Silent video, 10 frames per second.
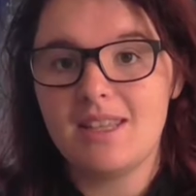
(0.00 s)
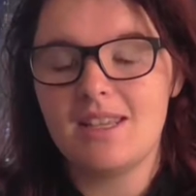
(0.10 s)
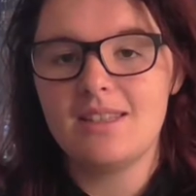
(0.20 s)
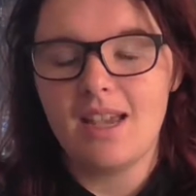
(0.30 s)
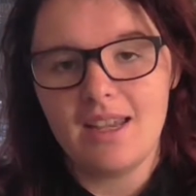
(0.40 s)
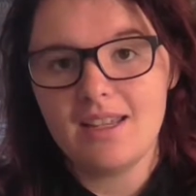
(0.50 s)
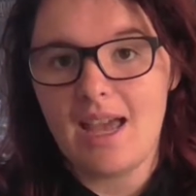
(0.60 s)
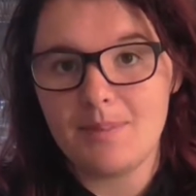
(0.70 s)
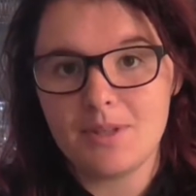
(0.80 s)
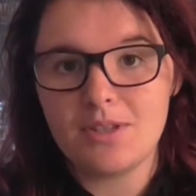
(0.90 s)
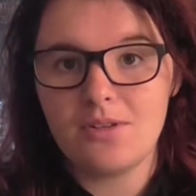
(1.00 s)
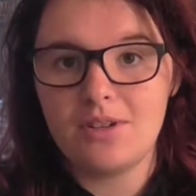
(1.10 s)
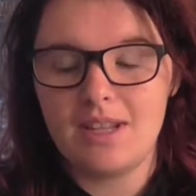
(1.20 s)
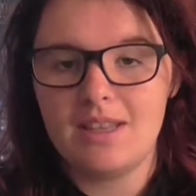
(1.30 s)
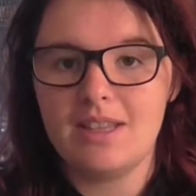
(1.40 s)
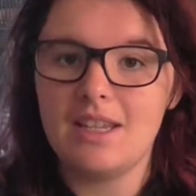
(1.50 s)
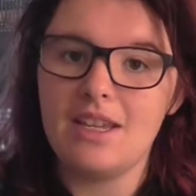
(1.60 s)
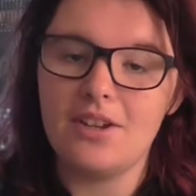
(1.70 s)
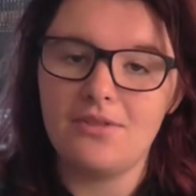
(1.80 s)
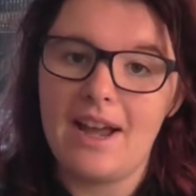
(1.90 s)
the second episode in
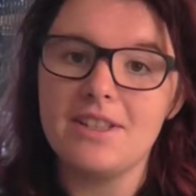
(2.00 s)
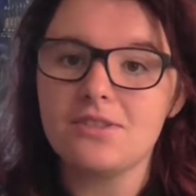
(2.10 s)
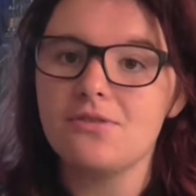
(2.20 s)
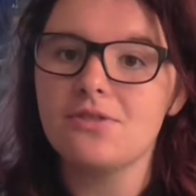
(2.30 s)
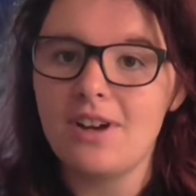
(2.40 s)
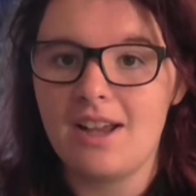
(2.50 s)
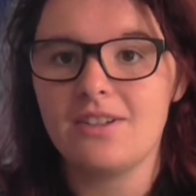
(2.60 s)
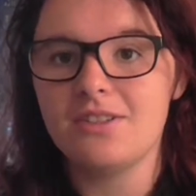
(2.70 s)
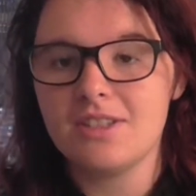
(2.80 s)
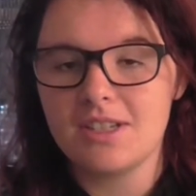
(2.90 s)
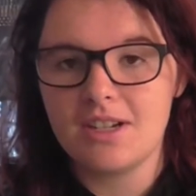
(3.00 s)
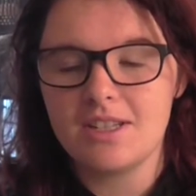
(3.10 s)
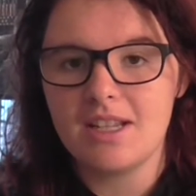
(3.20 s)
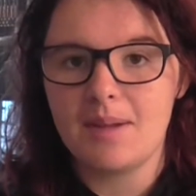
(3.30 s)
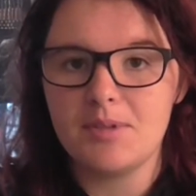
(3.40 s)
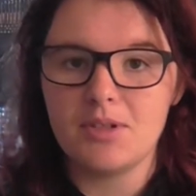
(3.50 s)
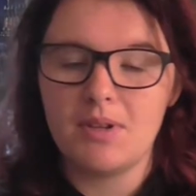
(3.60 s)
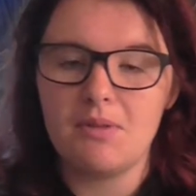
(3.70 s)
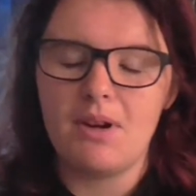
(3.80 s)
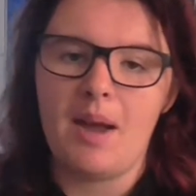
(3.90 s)
the Grad School Chronicles series that I'm
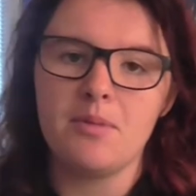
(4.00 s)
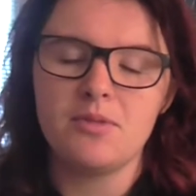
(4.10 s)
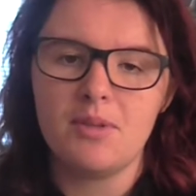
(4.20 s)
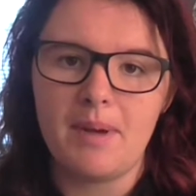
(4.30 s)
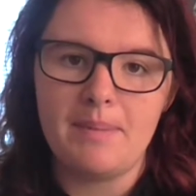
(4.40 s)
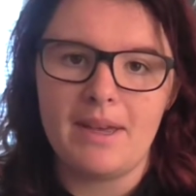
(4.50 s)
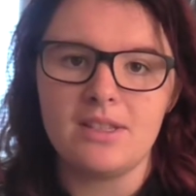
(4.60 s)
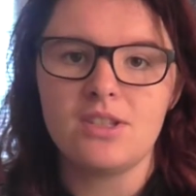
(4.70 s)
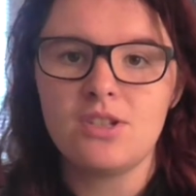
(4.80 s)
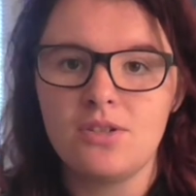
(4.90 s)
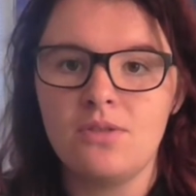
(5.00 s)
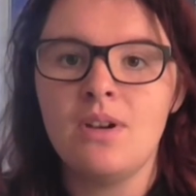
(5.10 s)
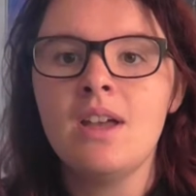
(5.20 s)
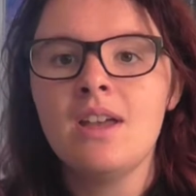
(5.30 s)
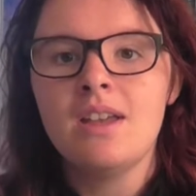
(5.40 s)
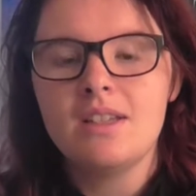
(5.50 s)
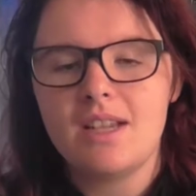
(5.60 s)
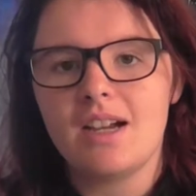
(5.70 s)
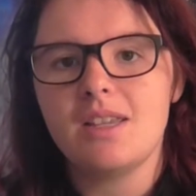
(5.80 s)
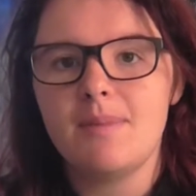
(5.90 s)
doing, where I'm doing my best to
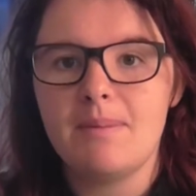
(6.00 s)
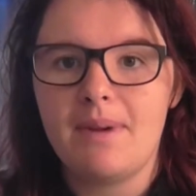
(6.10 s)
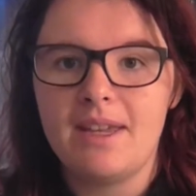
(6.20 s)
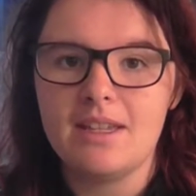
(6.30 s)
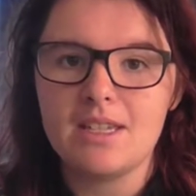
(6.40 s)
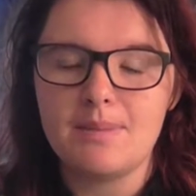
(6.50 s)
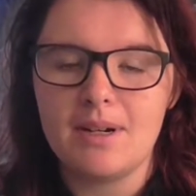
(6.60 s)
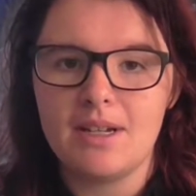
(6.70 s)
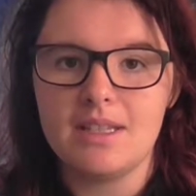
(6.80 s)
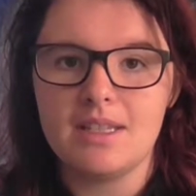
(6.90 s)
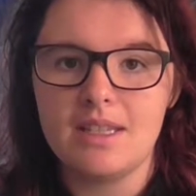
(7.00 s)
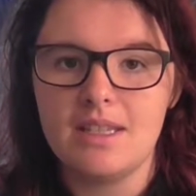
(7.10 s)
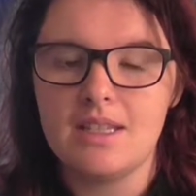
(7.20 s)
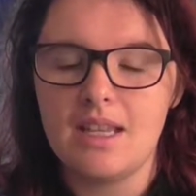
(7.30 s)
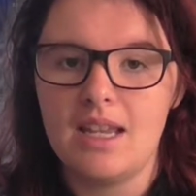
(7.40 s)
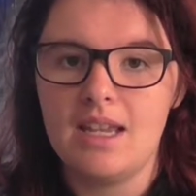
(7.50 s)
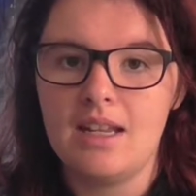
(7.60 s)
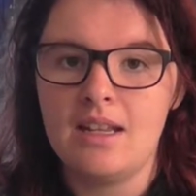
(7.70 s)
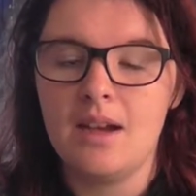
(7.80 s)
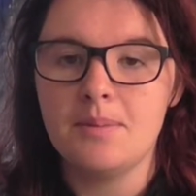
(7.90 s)
document my experiences
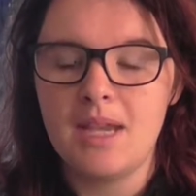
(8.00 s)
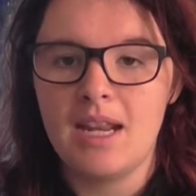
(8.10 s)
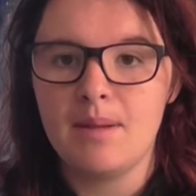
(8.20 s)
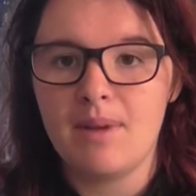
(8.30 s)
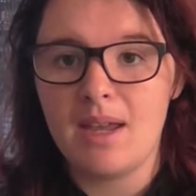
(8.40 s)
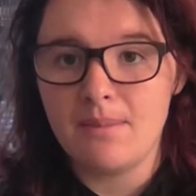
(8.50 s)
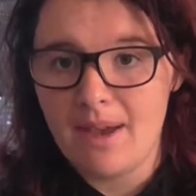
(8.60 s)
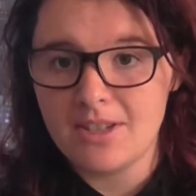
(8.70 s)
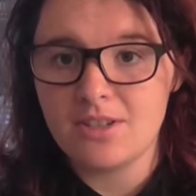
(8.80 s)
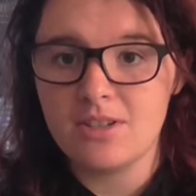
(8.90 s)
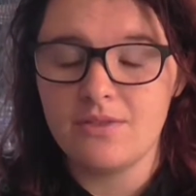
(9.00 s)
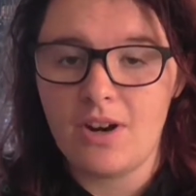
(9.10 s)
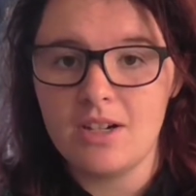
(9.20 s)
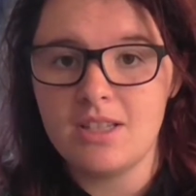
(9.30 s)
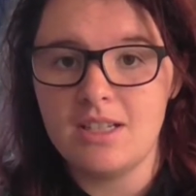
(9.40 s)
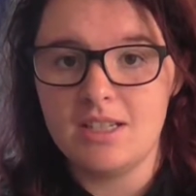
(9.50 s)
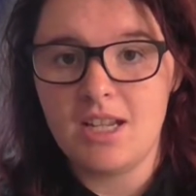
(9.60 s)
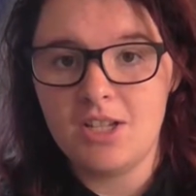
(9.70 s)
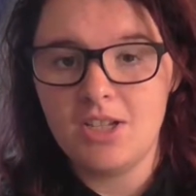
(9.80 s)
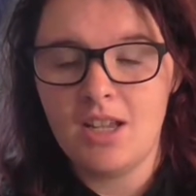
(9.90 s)
in obtaining my Master's of Arts in
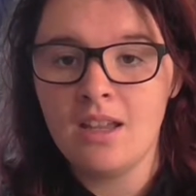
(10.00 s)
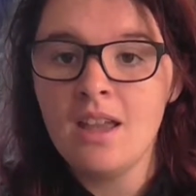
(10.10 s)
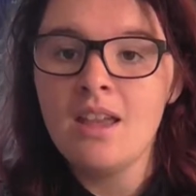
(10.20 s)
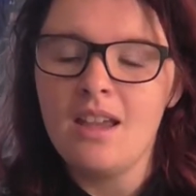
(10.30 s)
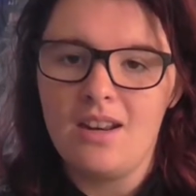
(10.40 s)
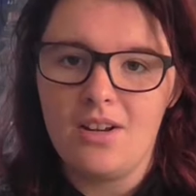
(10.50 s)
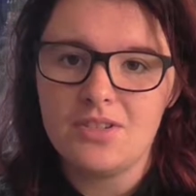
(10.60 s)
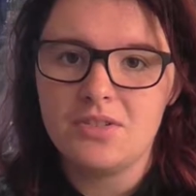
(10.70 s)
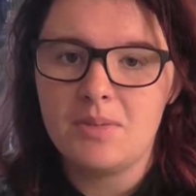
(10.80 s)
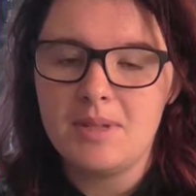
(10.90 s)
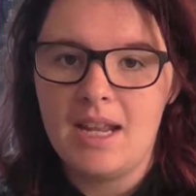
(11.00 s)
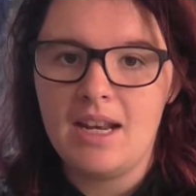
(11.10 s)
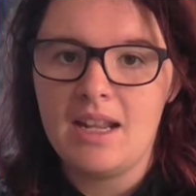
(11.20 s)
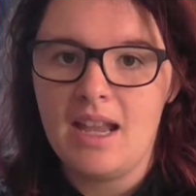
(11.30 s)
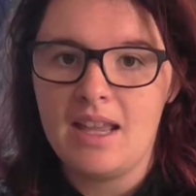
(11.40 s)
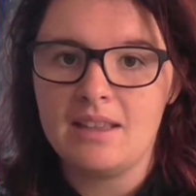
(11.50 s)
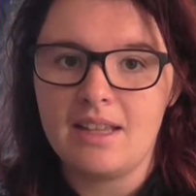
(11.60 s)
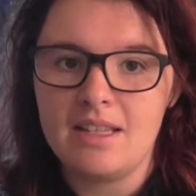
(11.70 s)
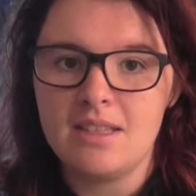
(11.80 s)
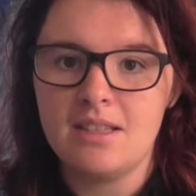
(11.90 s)
Teaching and also obtaining a
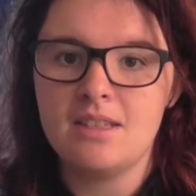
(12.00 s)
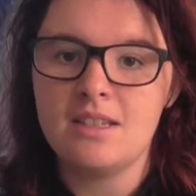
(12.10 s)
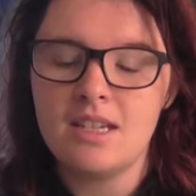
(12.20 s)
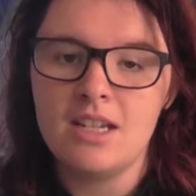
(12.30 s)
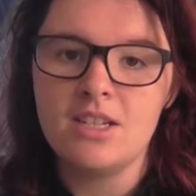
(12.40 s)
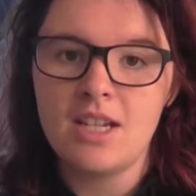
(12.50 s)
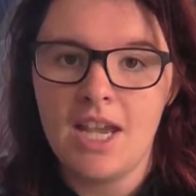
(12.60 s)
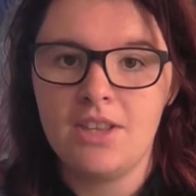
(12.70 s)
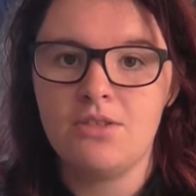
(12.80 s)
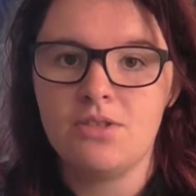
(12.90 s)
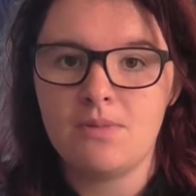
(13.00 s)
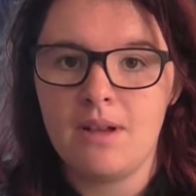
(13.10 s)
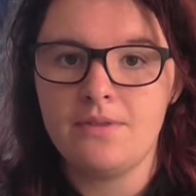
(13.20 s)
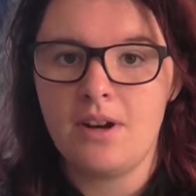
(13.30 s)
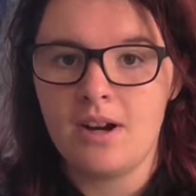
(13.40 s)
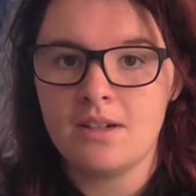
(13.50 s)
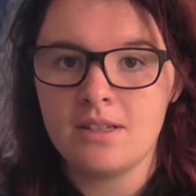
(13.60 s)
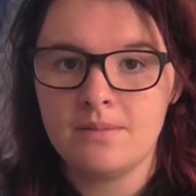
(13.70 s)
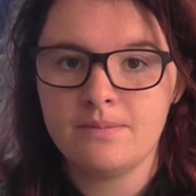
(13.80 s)
license to teach K through 12 art.